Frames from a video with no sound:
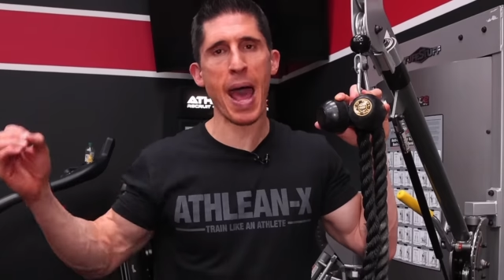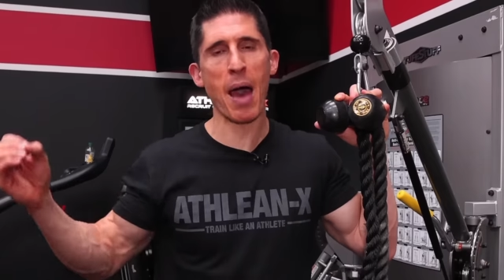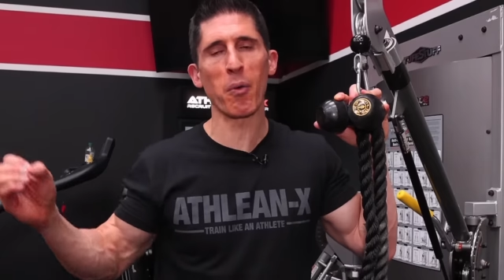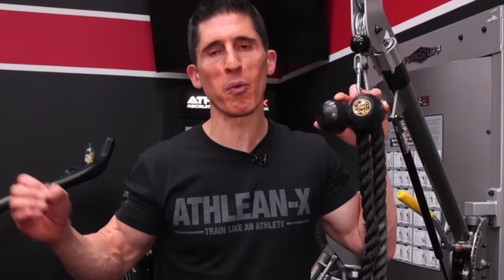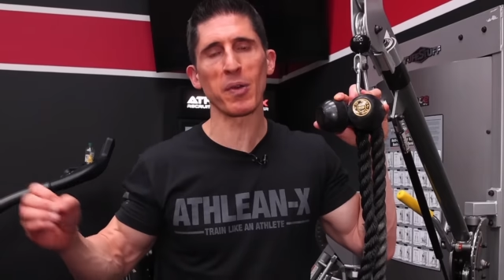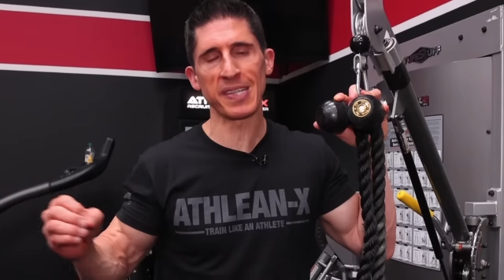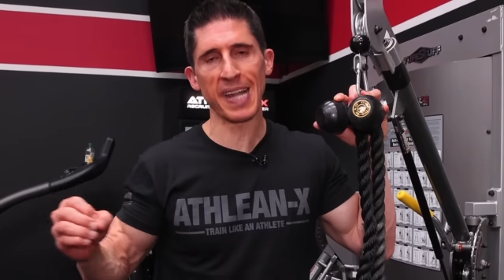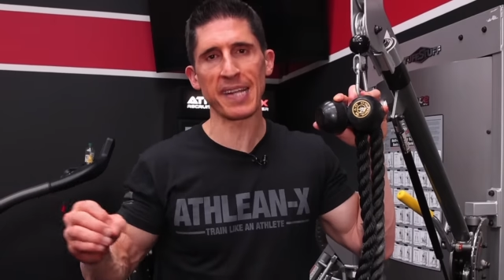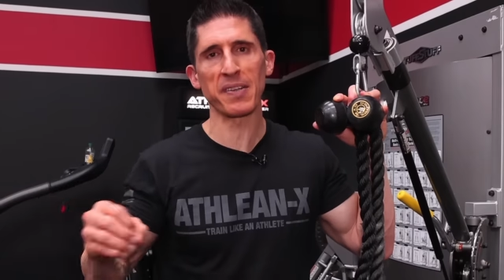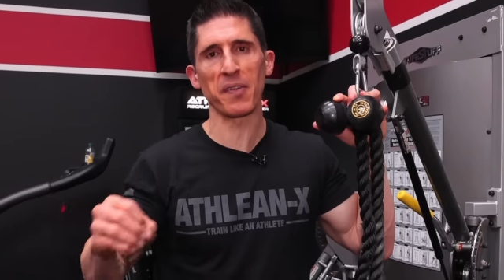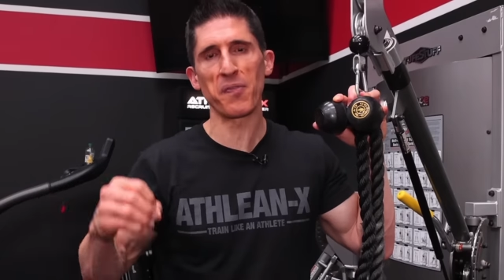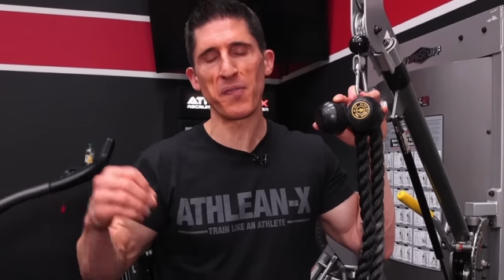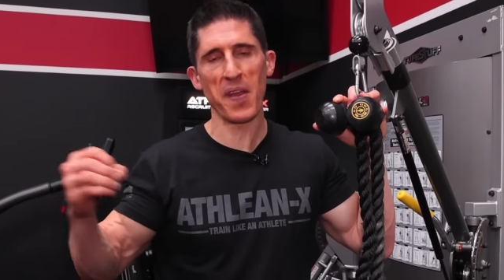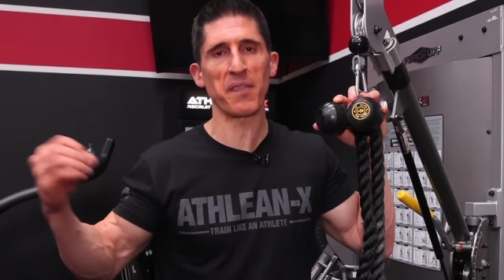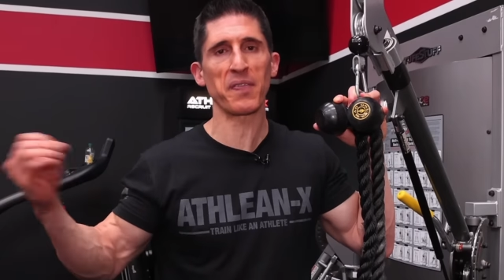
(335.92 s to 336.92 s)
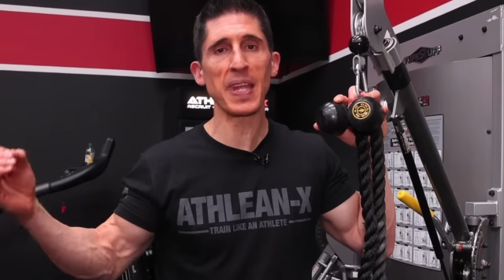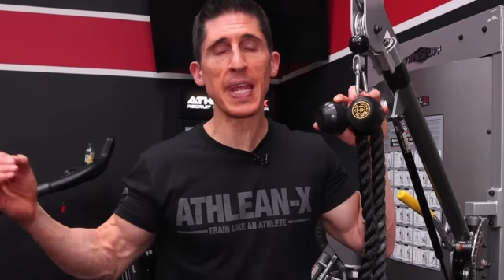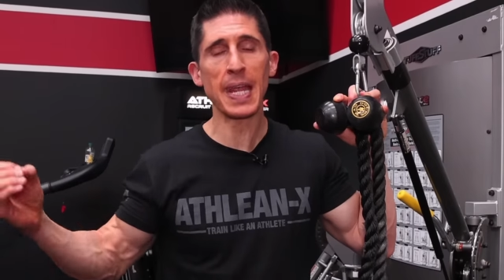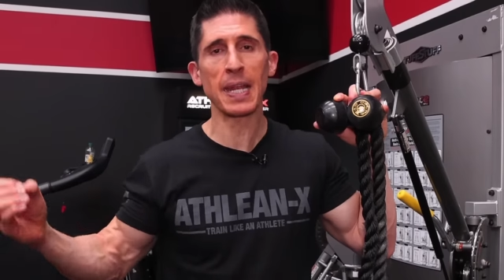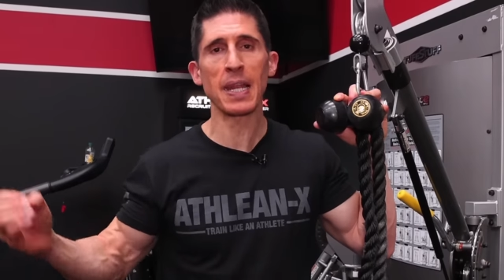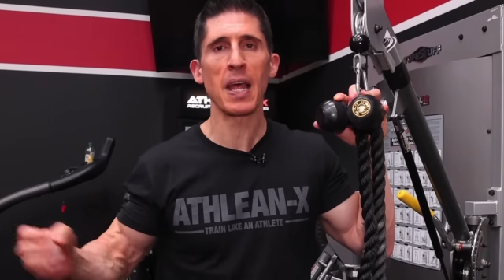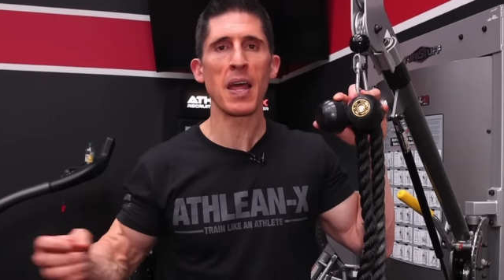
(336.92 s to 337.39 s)
out sets of
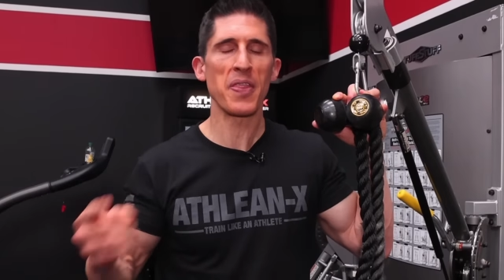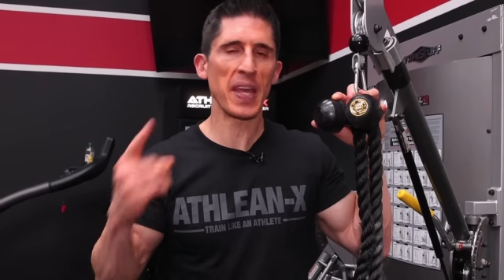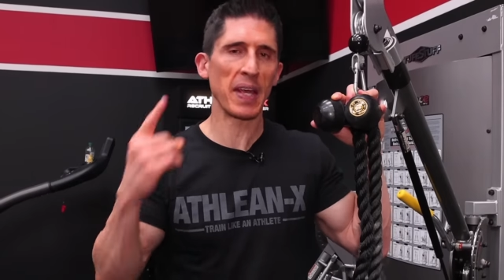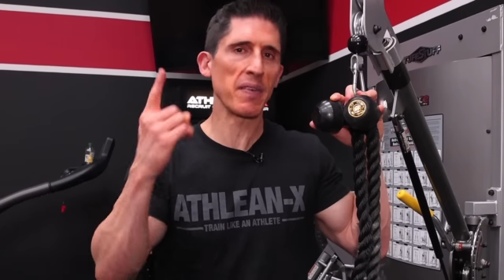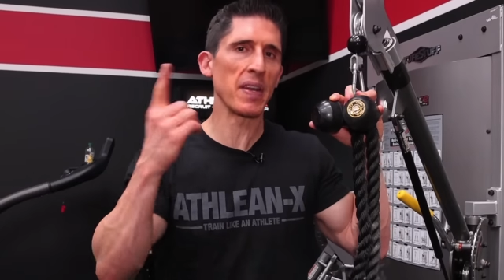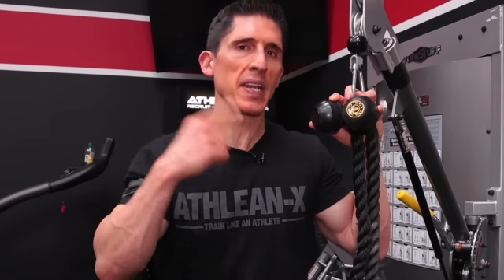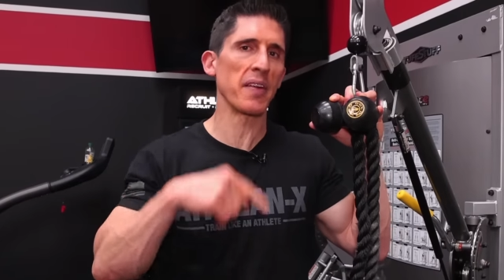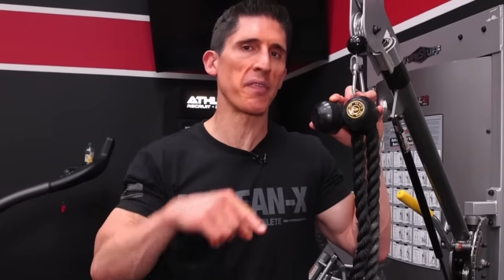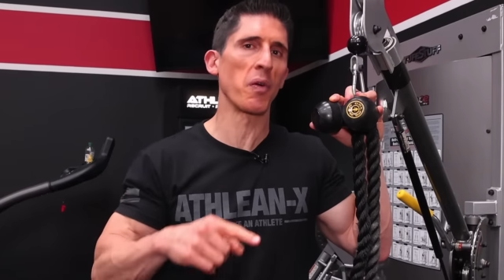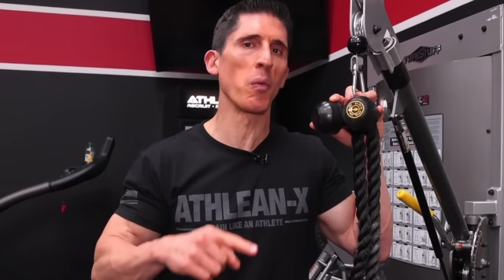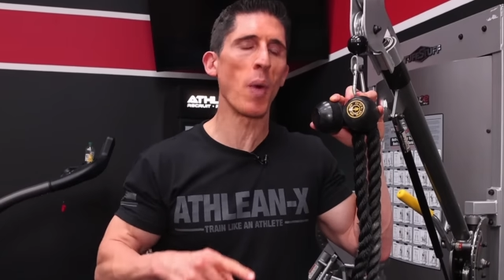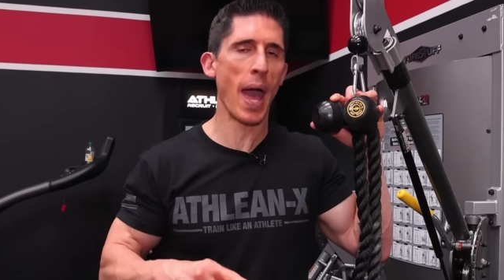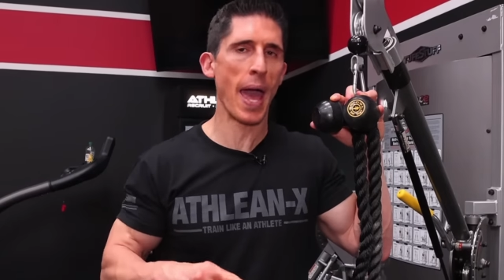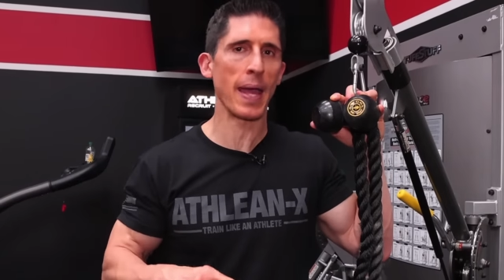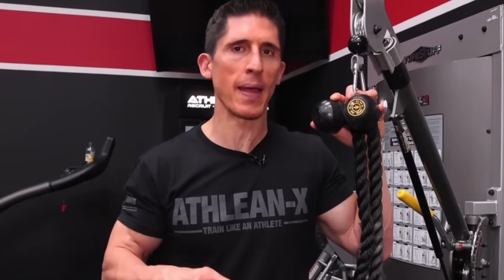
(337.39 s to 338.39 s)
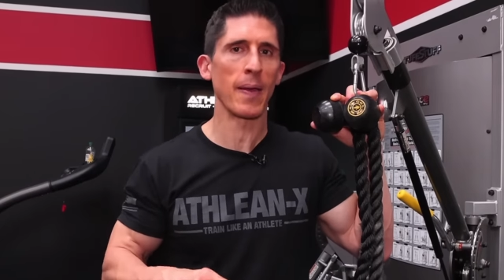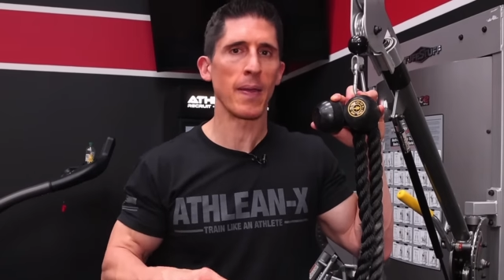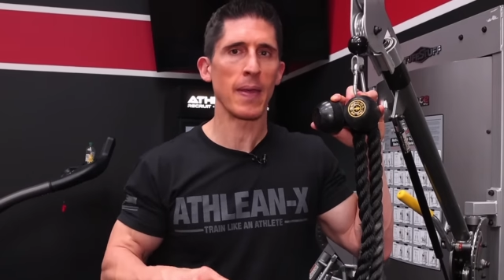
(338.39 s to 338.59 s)
15, think of it a different way.